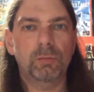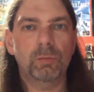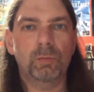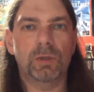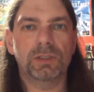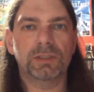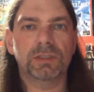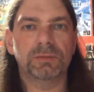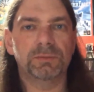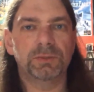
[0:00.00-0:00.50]

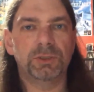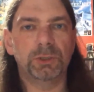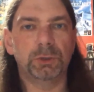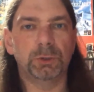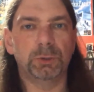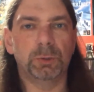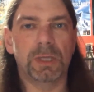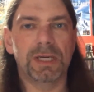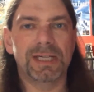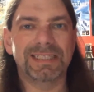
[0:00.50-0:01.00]
Welcome to
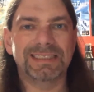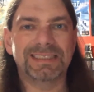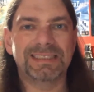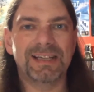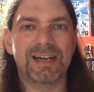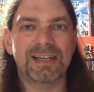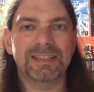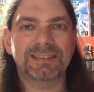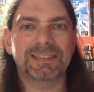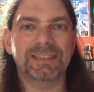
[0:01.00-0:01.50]

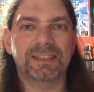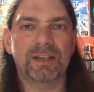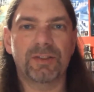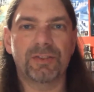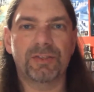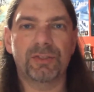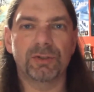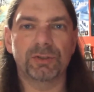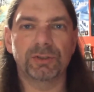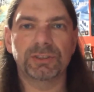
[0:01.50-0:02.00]
Toxic
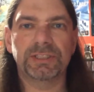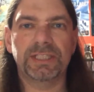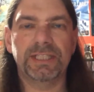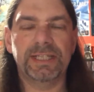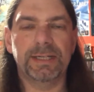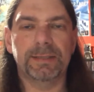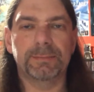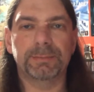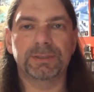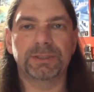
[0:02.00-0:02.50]
Thursday,
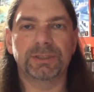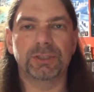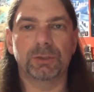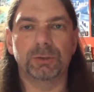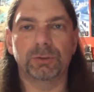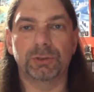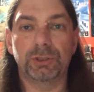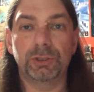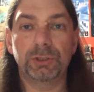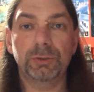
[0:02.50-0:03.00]

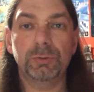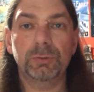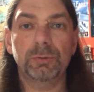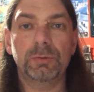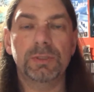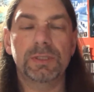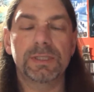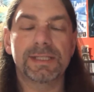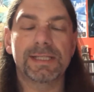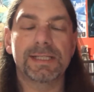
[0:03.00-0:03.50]
episode two.
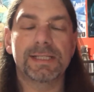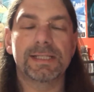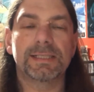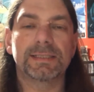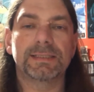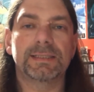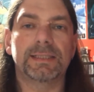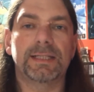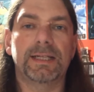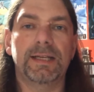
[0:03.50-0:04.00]

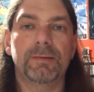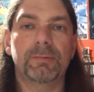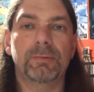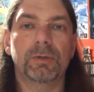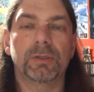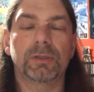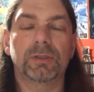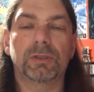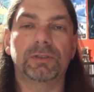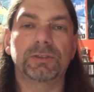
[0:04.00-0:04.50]
Today
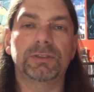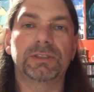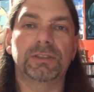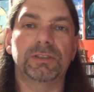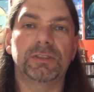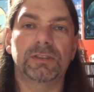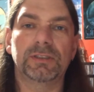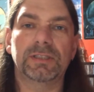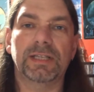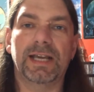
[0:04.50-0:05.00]
we're going to
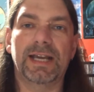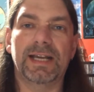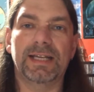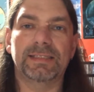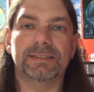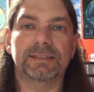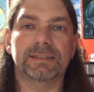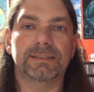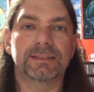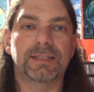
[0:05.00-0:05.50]
look
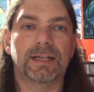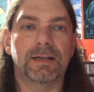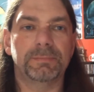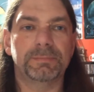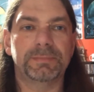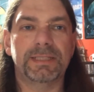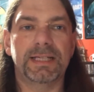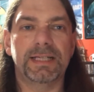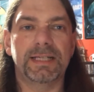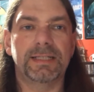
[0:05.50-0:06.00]
at the top
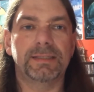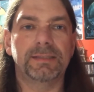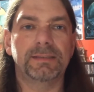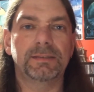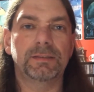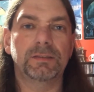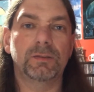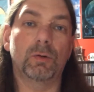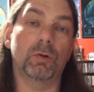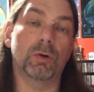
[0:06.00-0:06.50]
10,
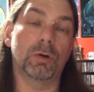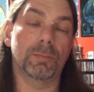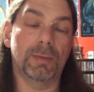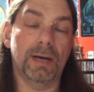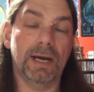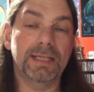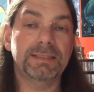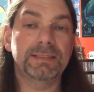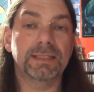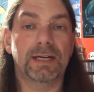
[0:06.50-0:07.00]
or
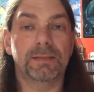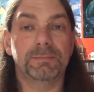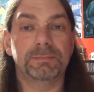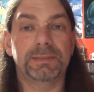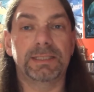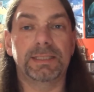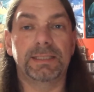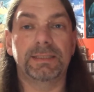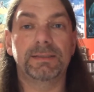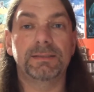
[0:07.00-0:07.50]
my top
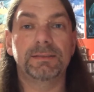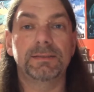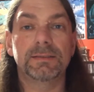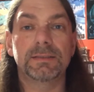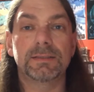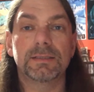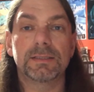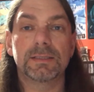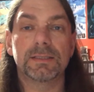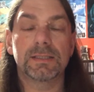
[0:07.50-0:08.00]
10,
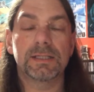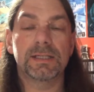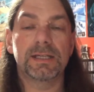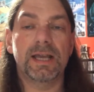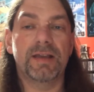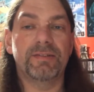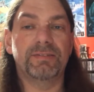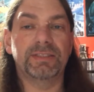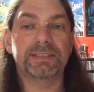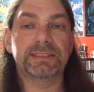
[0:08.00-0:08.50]

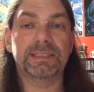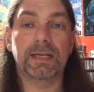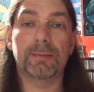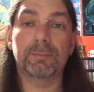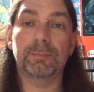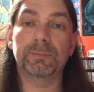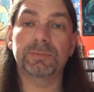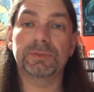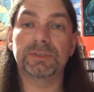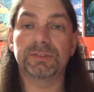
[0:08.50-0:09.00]
heaviest
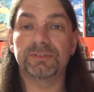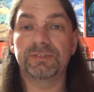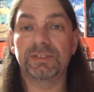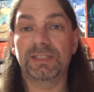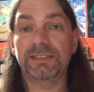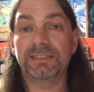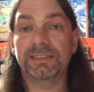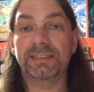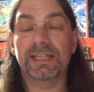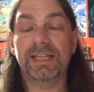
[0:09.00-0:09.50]
albums of
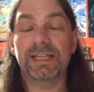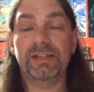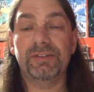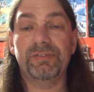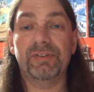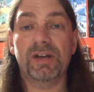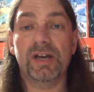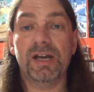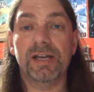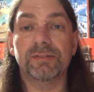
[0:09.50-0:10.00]

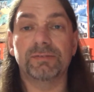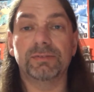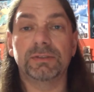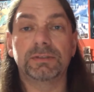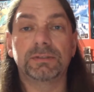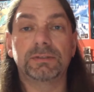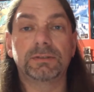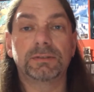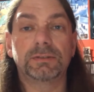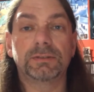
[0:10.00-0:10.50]
1985.
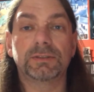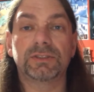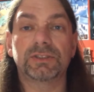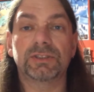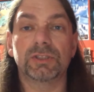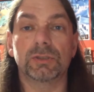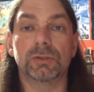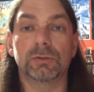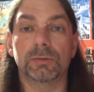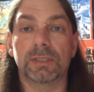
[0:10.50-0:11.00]

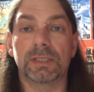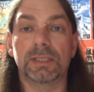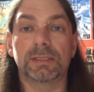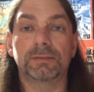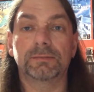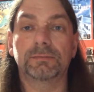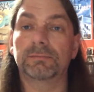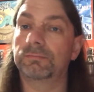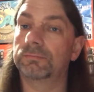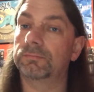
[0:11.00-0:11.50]
So uh,
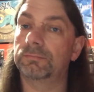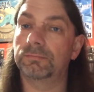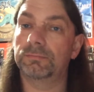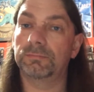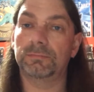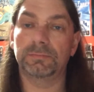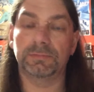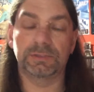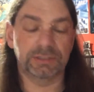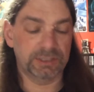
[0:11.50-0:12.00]

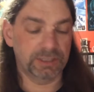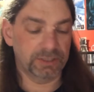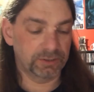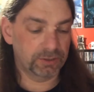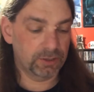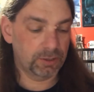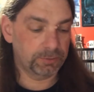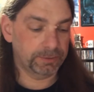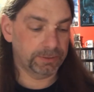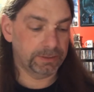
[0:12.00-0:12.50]
let's get her
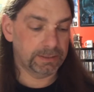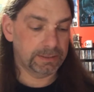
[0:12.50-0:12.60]
going.